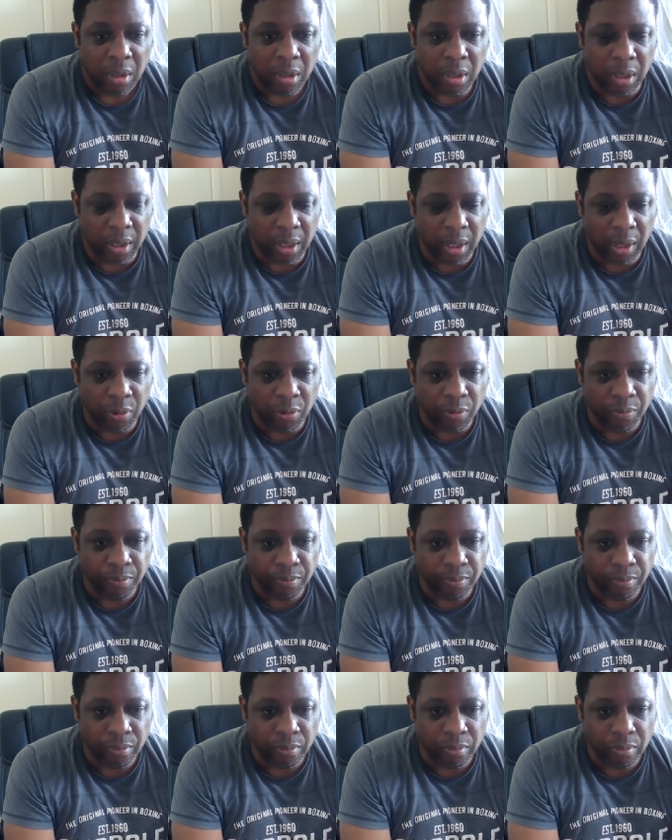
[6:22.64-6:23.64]
You know,
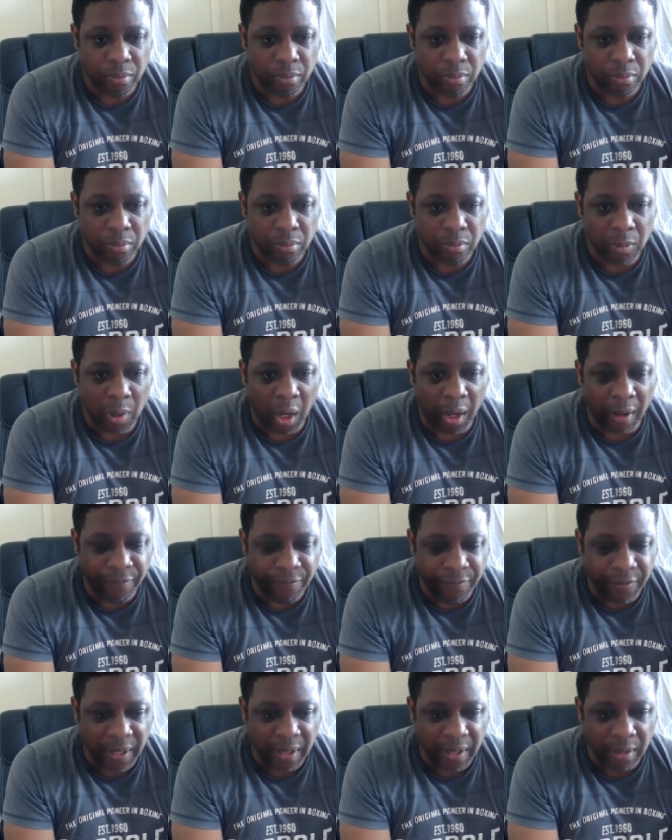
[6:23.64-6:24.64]
I
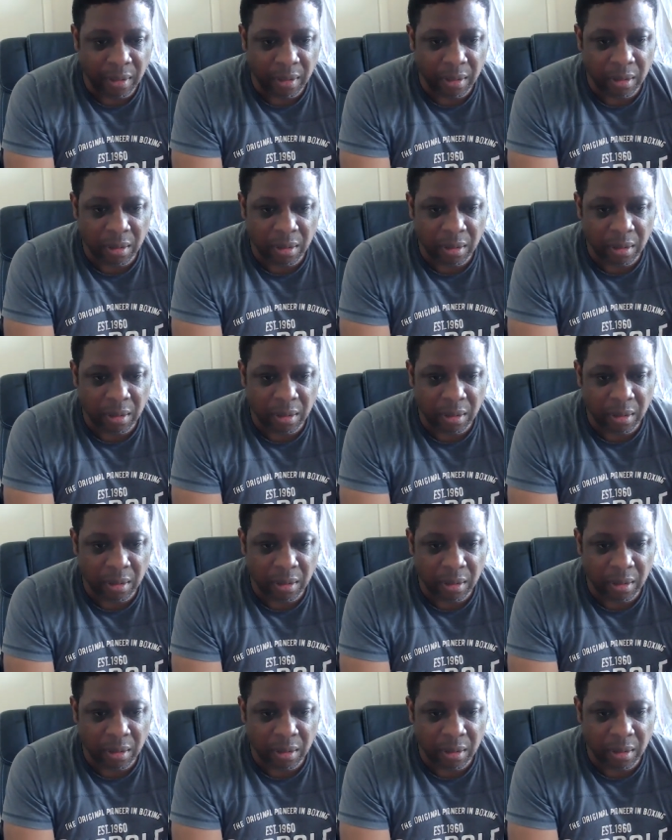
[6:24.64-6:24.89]
think